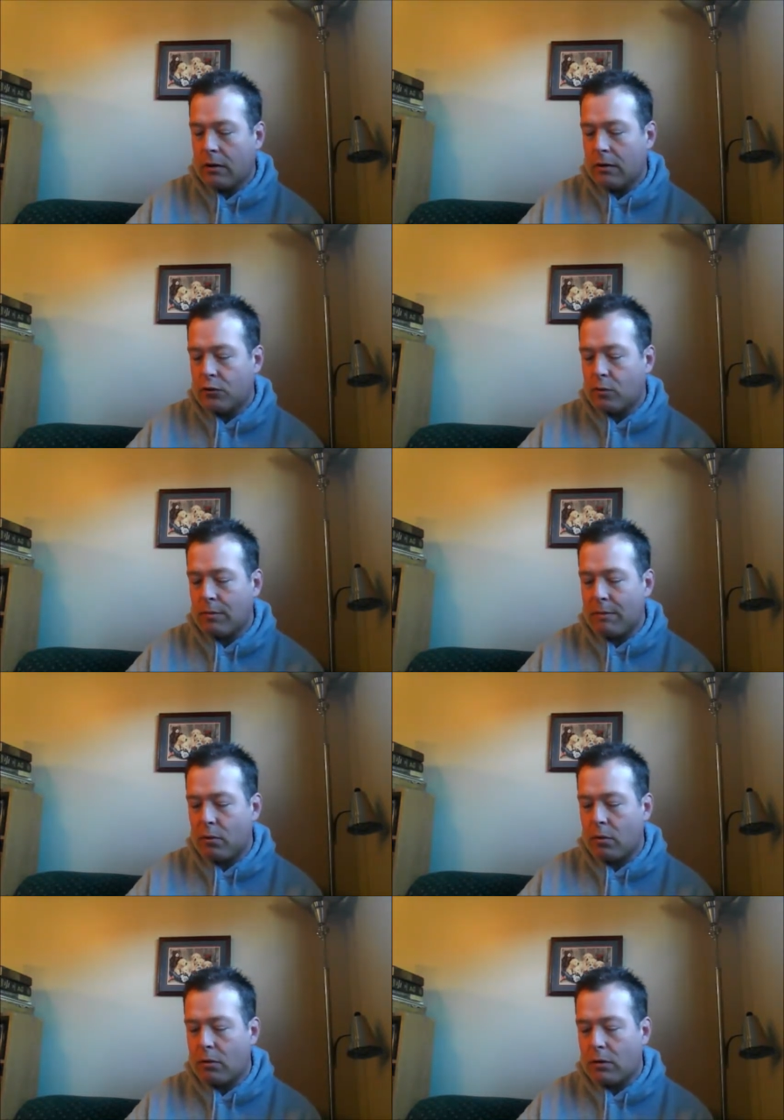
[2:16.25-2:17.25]
Let's
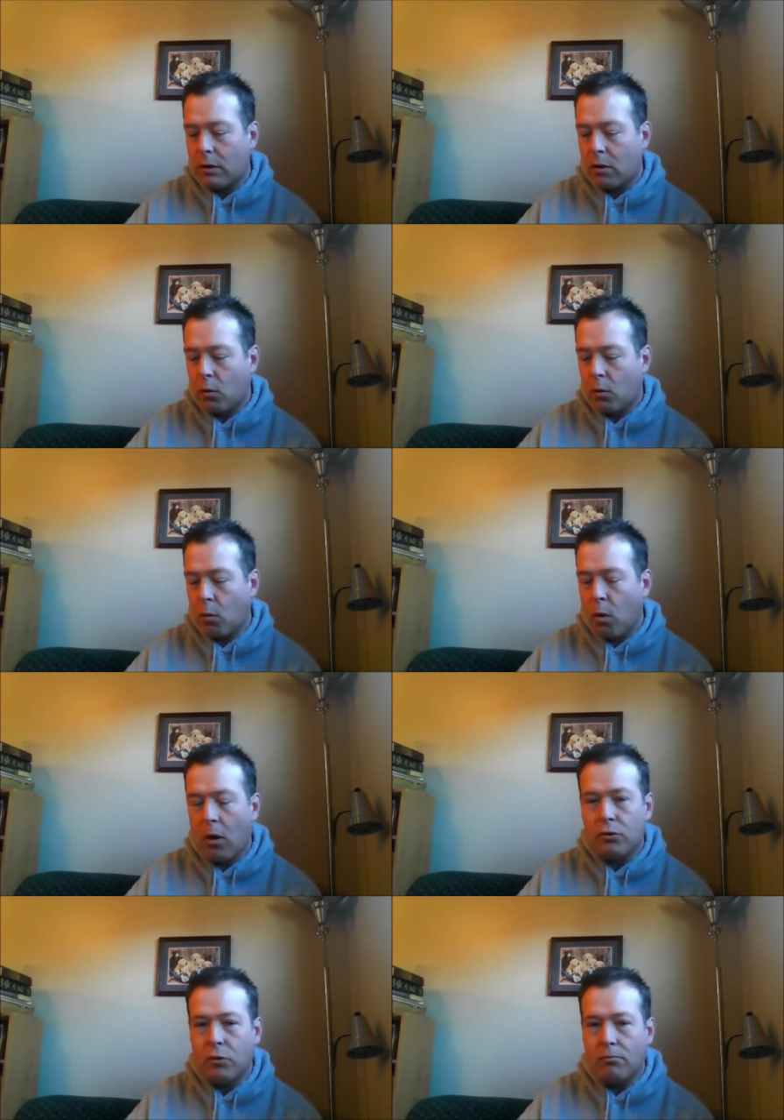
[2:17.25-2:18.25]
remember
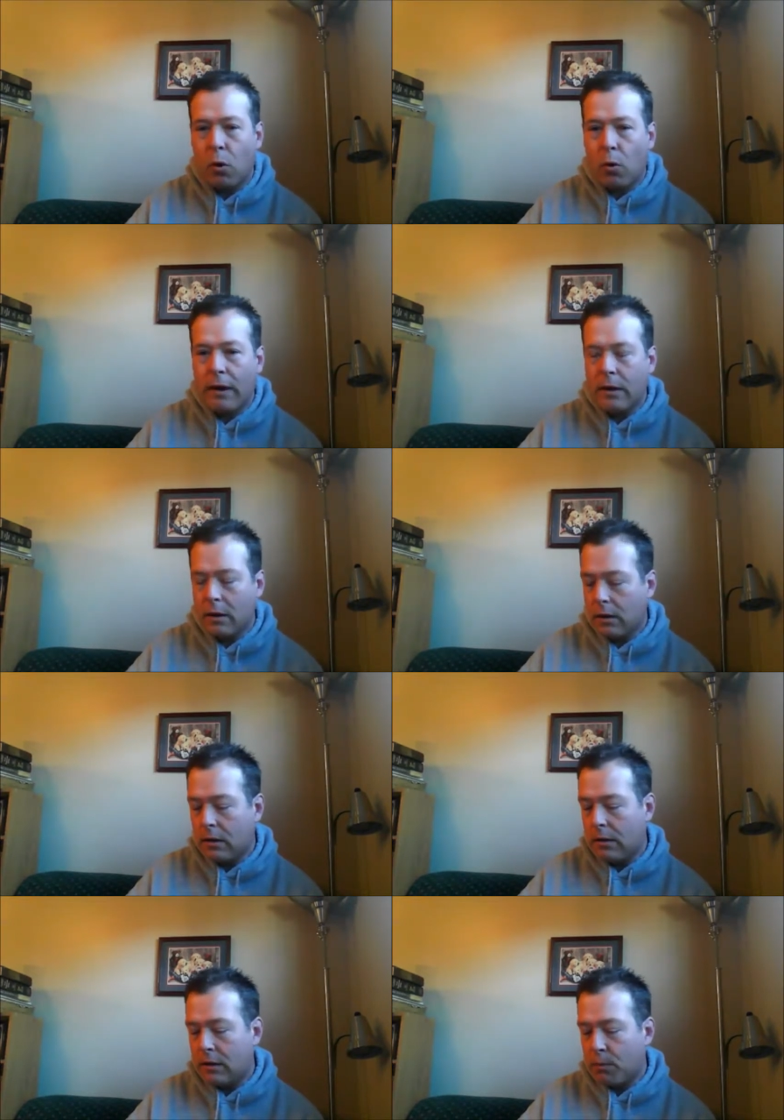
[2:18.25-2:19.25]
Walter Boyd.
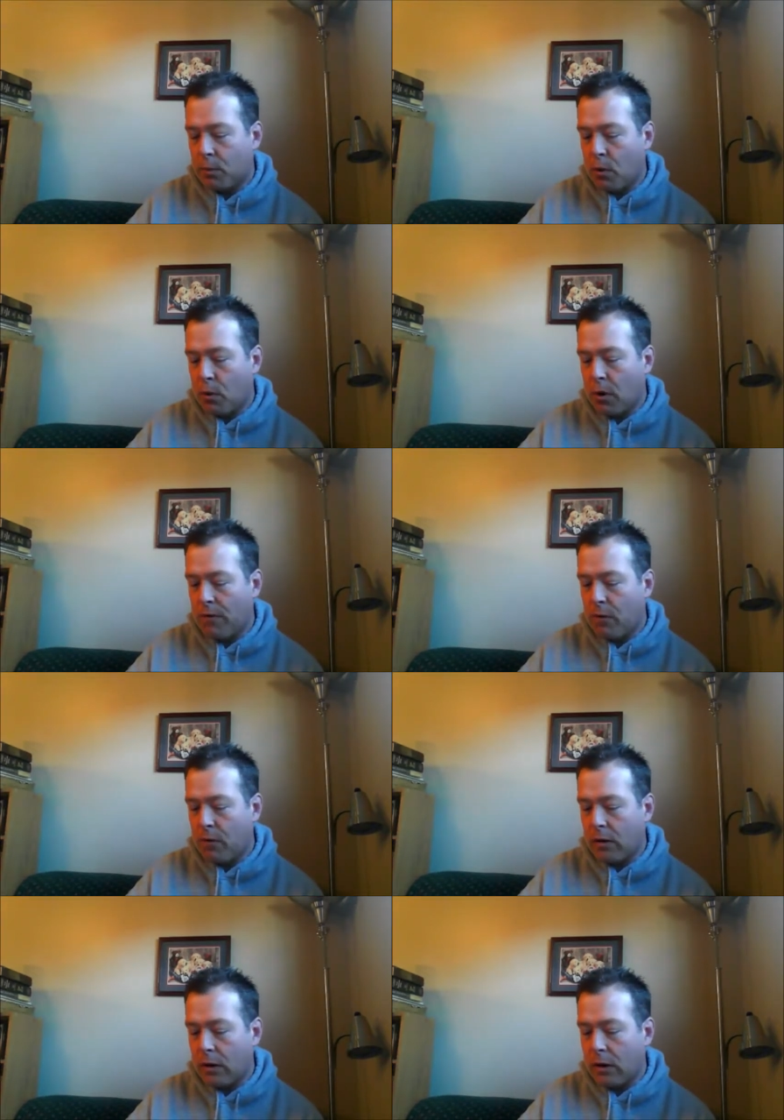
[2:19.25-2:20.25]
Let's pray for
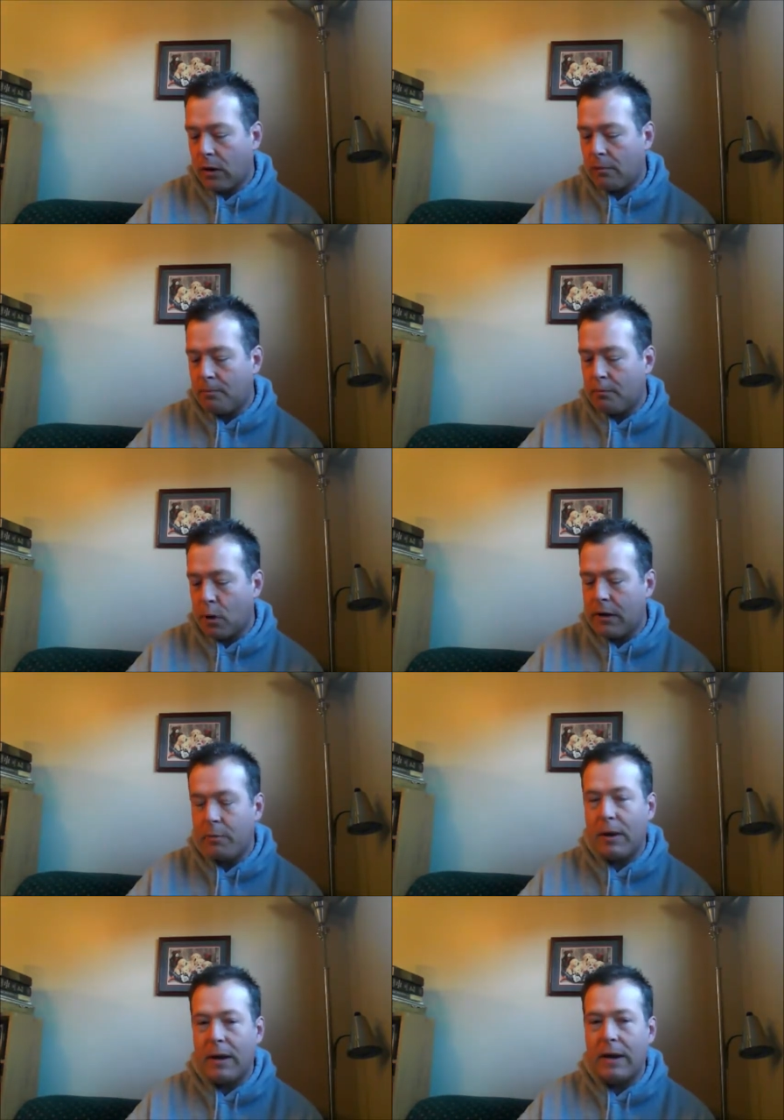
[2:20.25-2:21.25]
um,
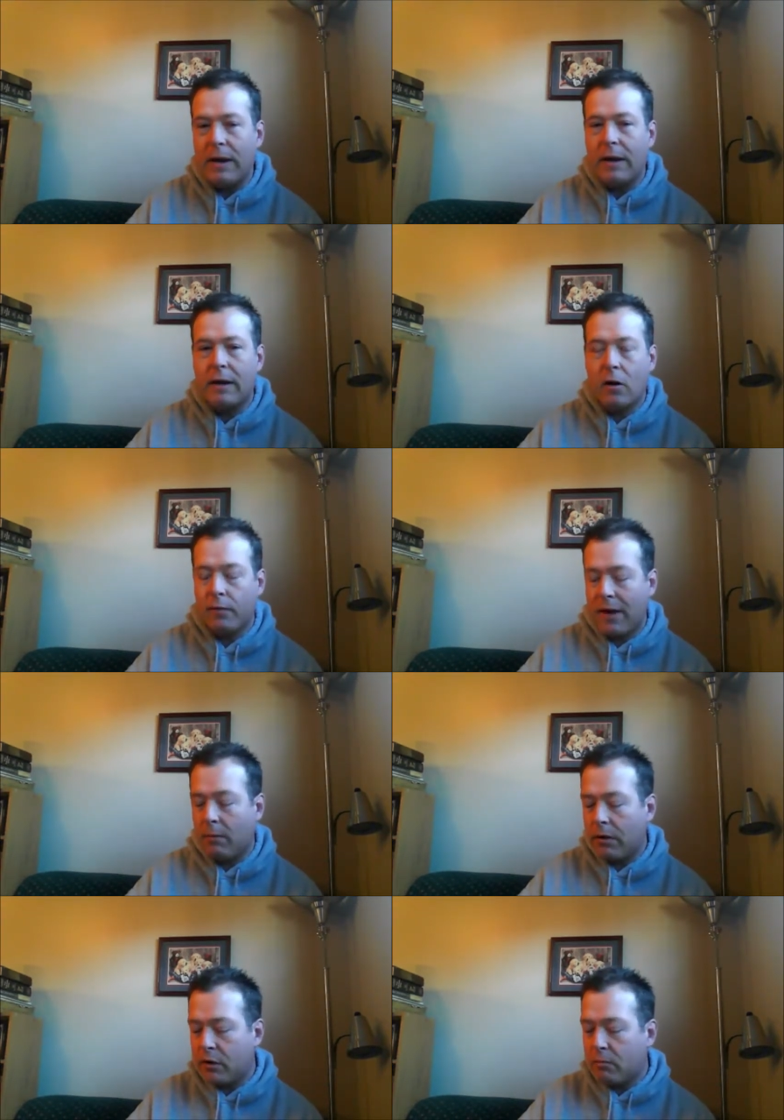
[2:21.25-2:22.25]
Brenda Peak and her
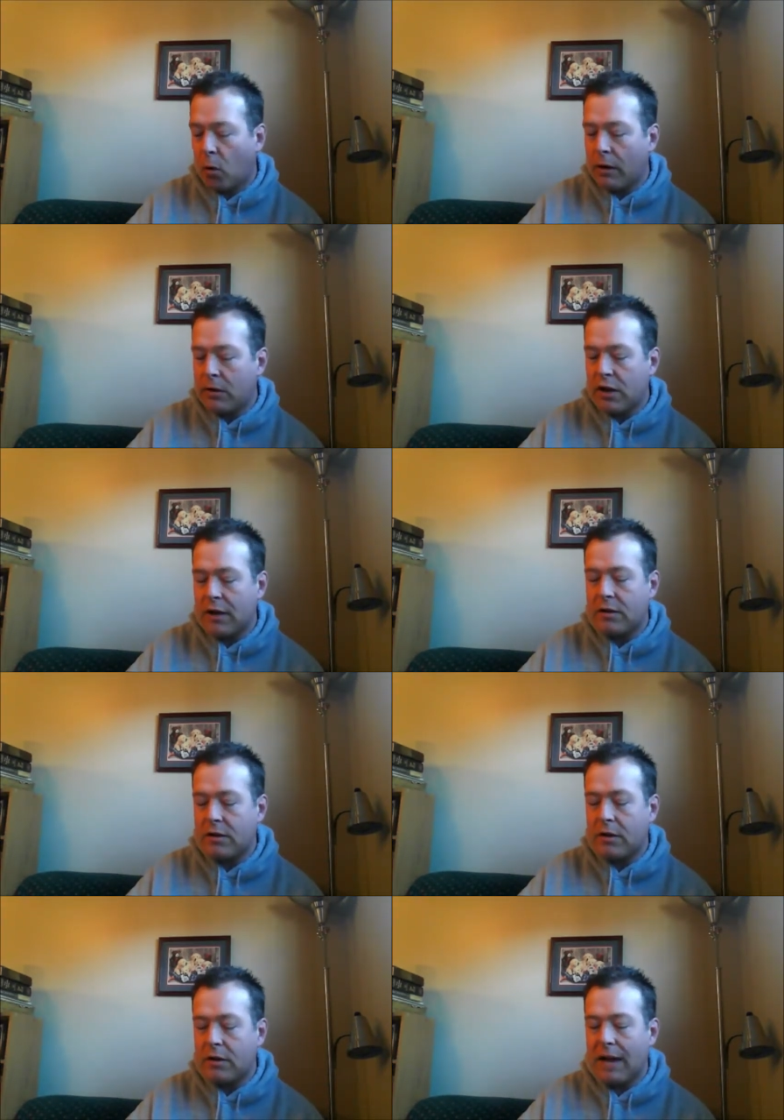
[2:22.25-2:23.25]
family this morning,
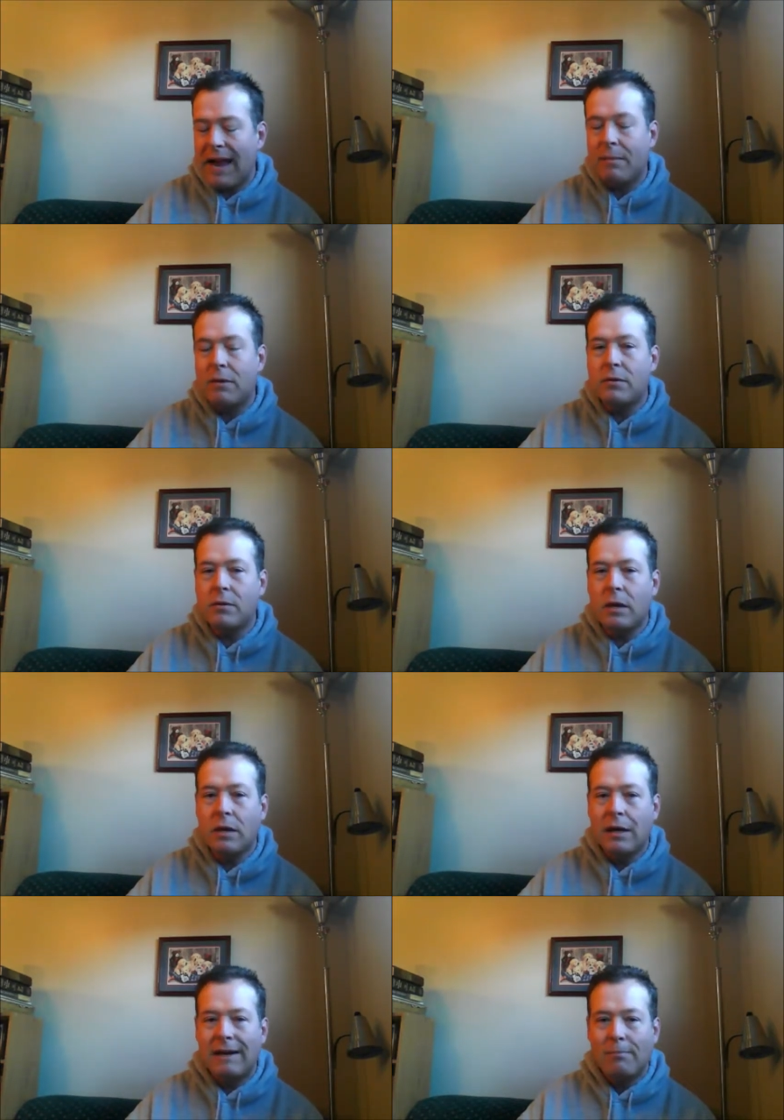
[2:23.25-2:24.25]
Jason Hammonds,
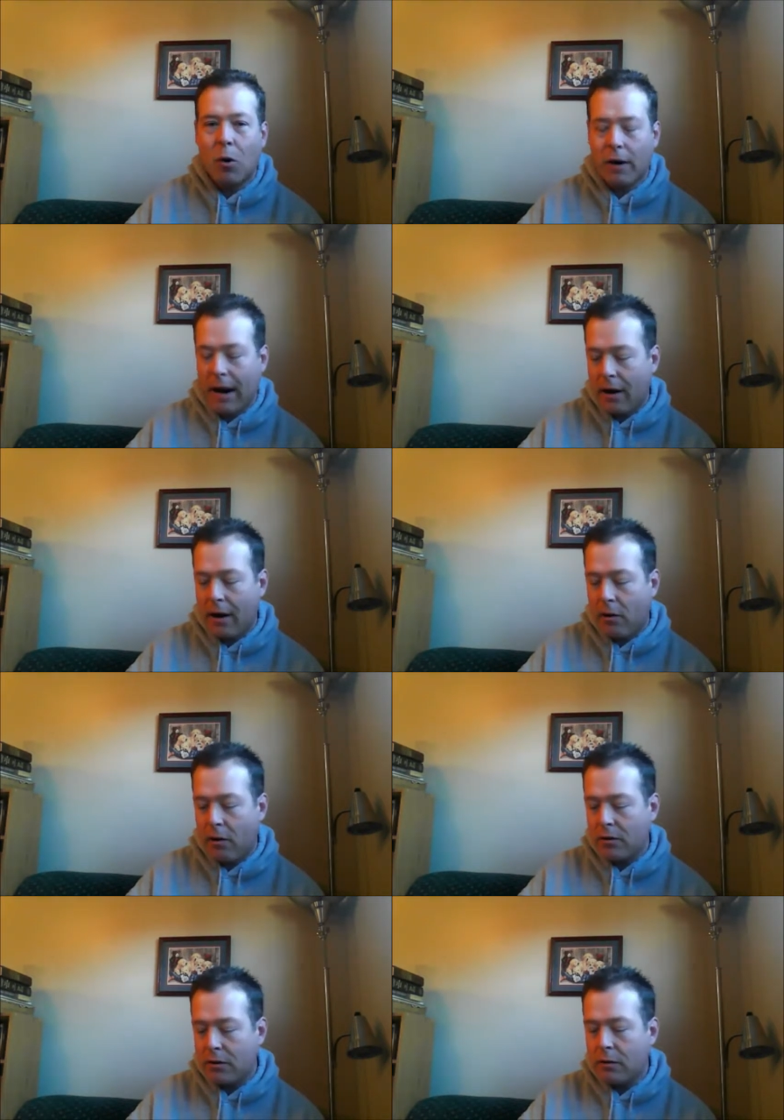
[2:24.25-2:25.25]
Mark
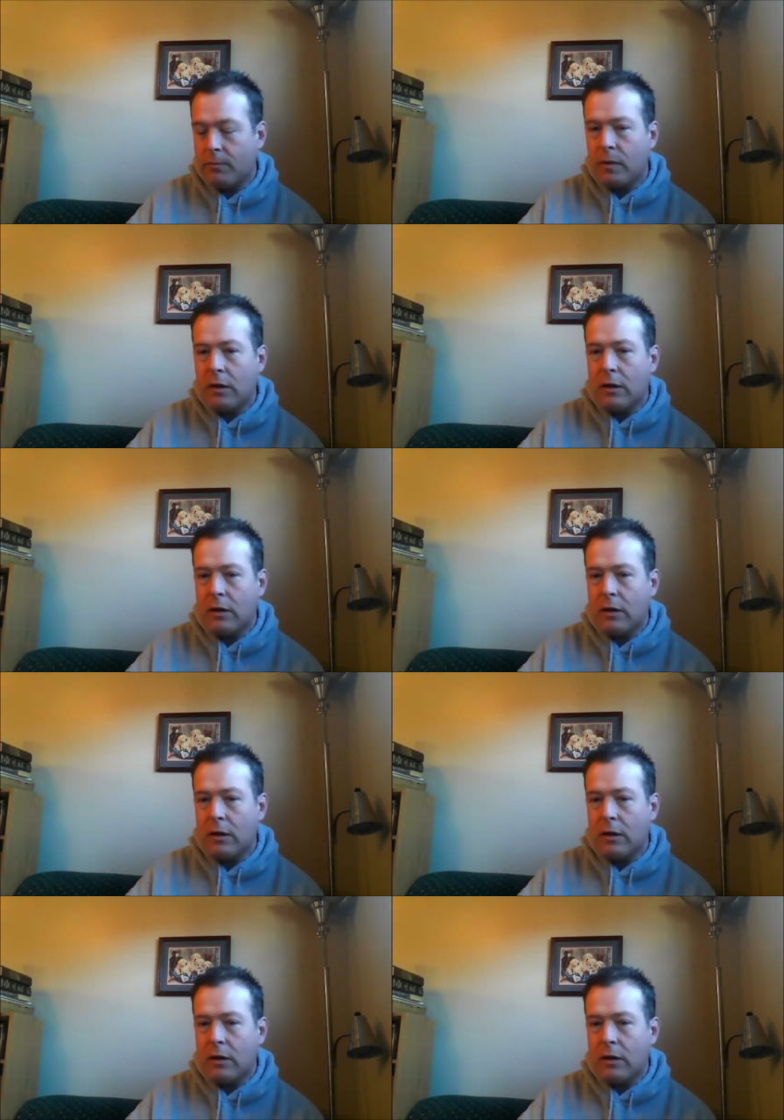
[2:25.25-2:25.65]
Harrison,